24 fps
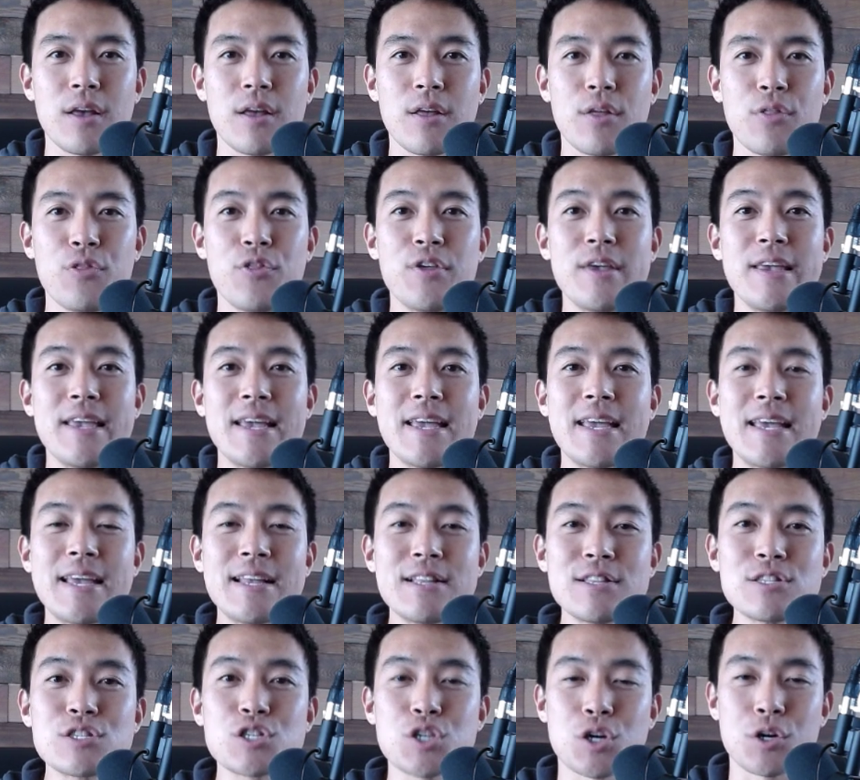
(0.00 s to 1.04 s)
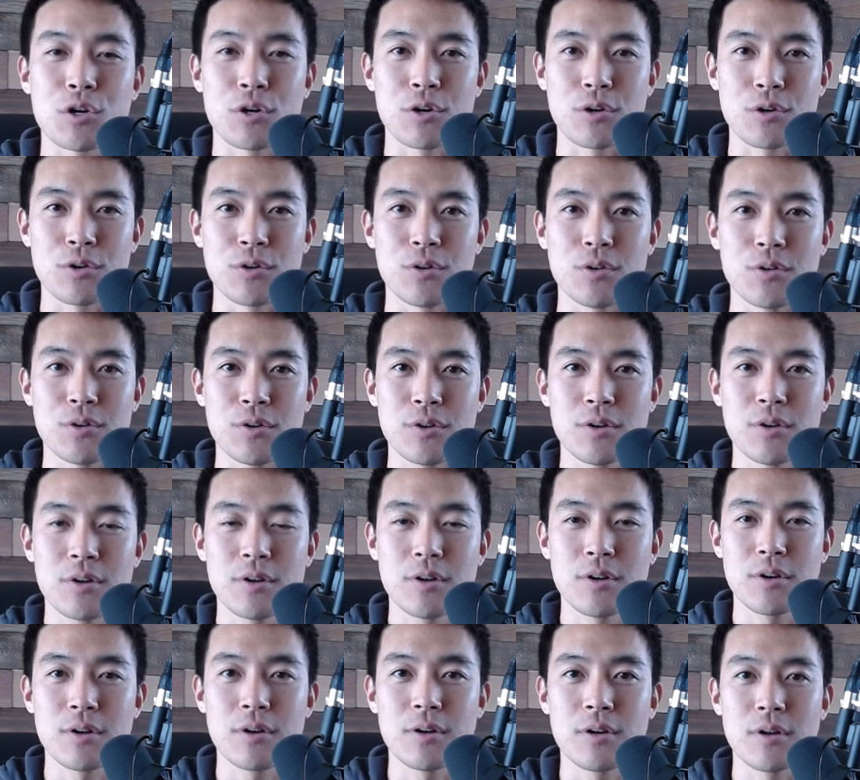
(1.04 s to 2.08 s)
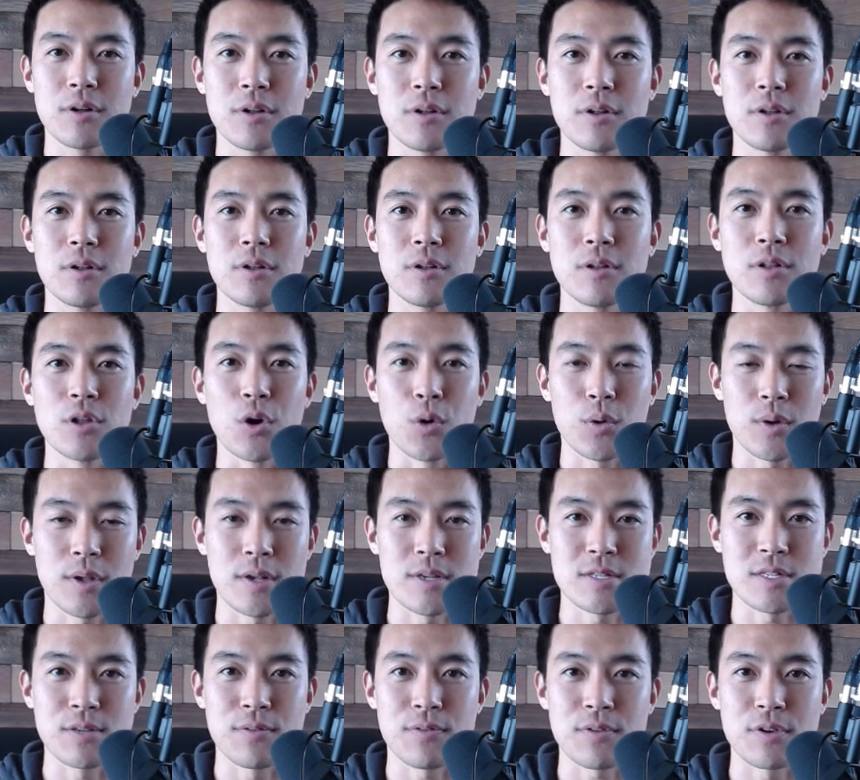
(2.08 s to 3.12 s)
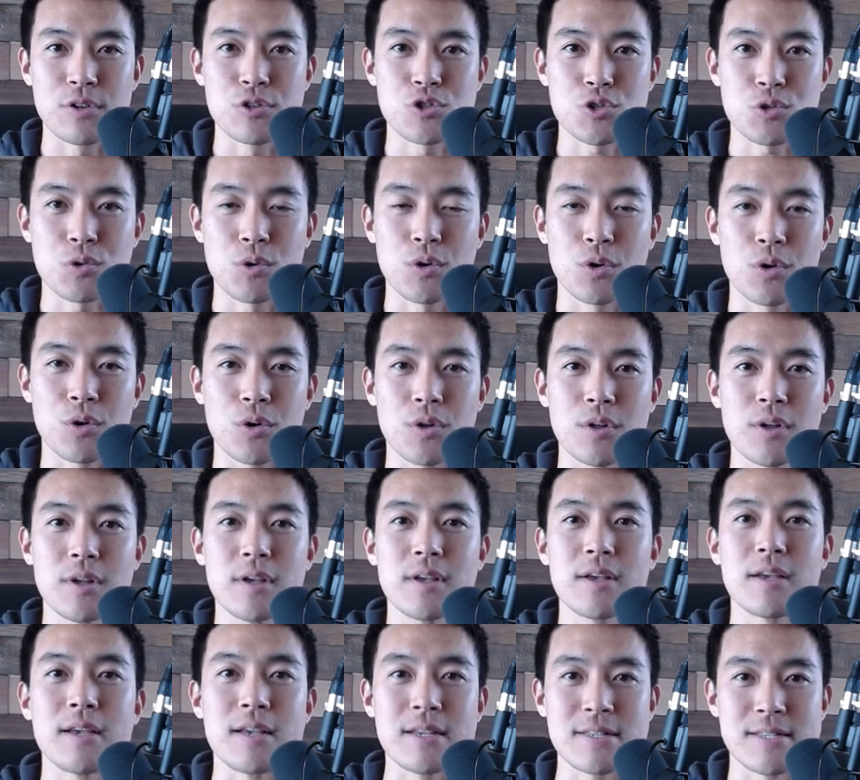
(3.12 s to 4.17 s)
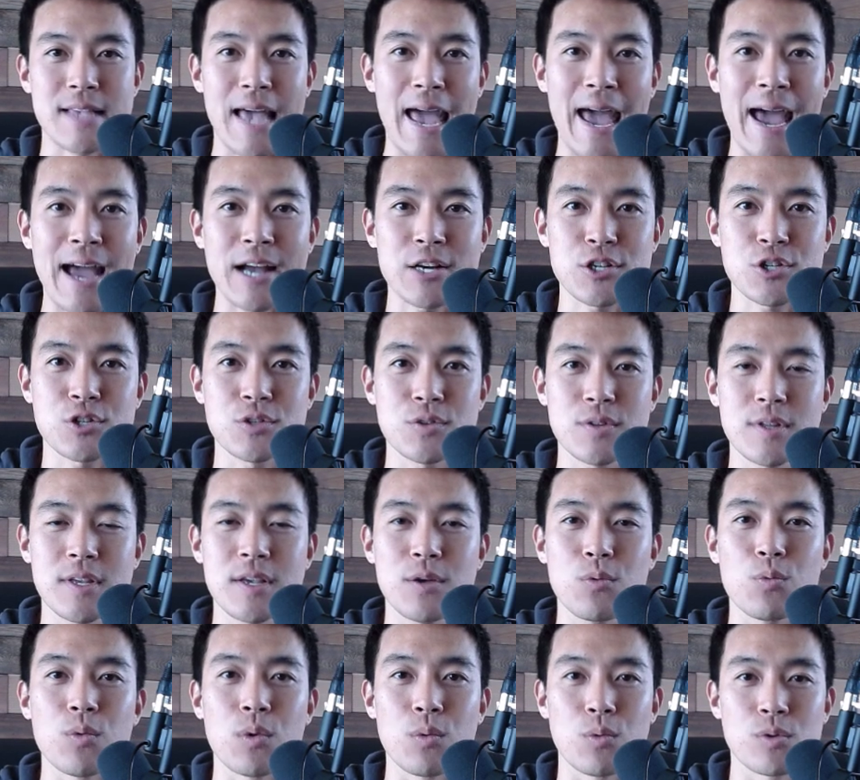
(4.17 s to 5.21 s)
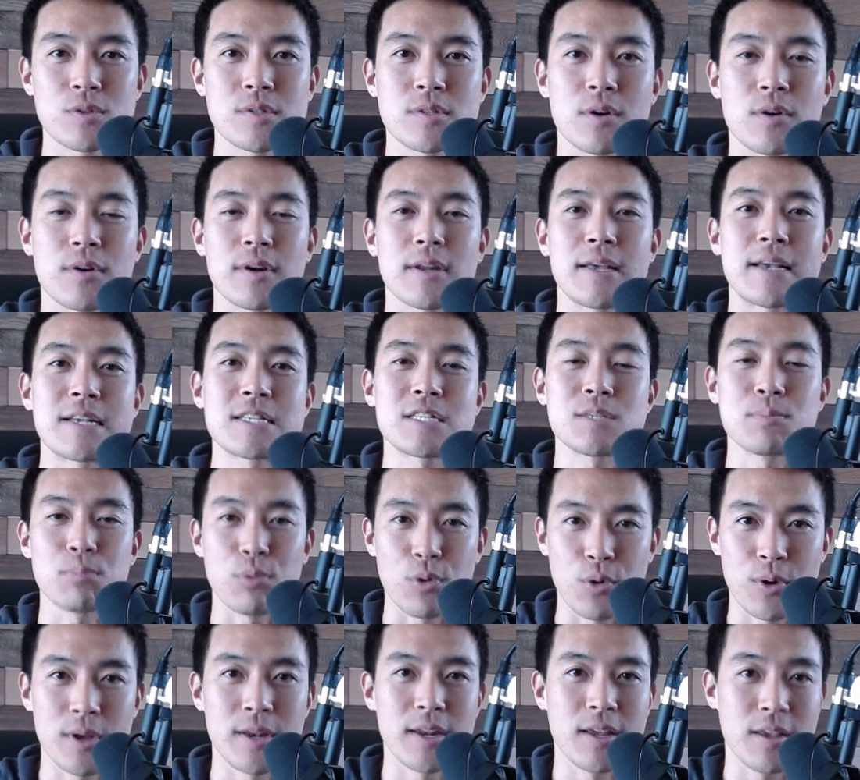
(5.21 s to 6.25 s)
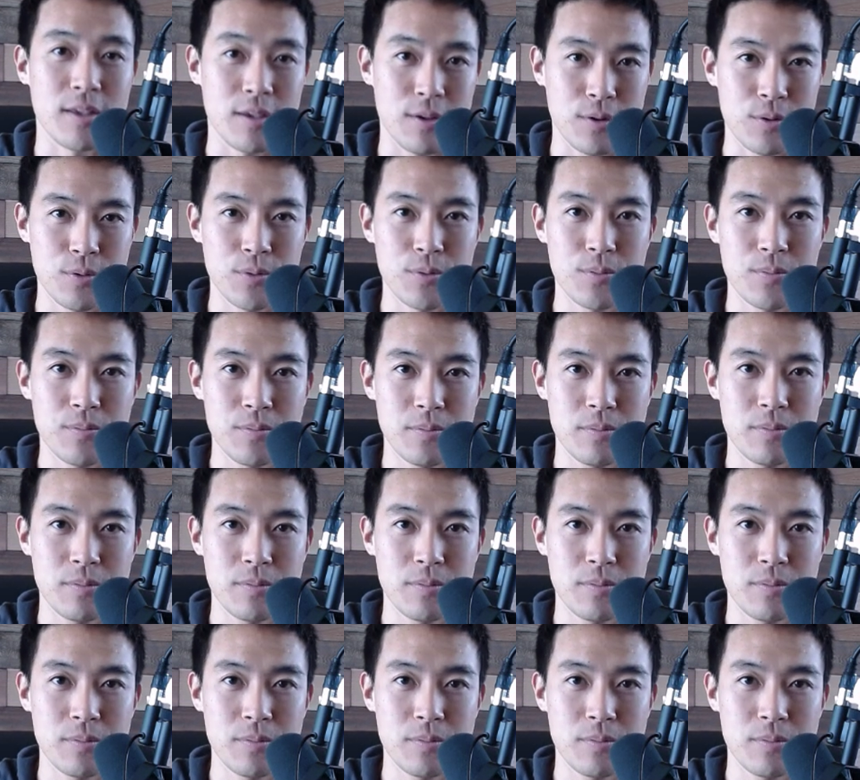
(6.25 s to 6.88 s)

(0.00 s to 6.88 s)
the internal locus of control is actually what will start exploiting you.